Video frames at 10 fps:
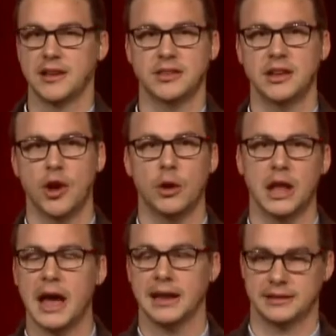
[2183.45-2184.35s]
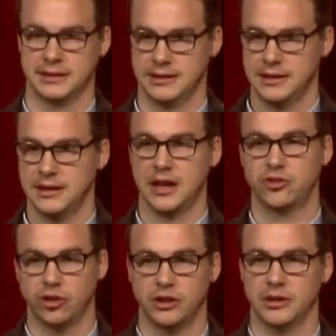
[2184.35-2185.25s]
I say no a lot, and I
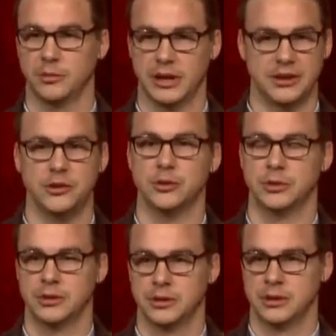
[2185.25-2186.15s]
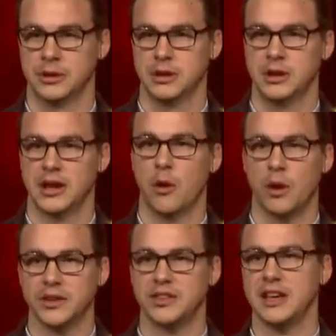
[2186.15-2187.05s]
shouldn't, but I do. And I
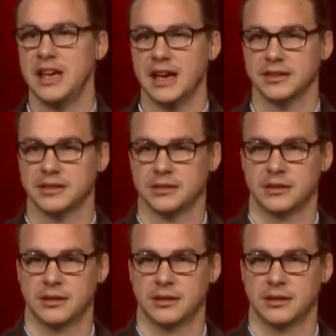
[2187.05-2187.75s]
want to say yes.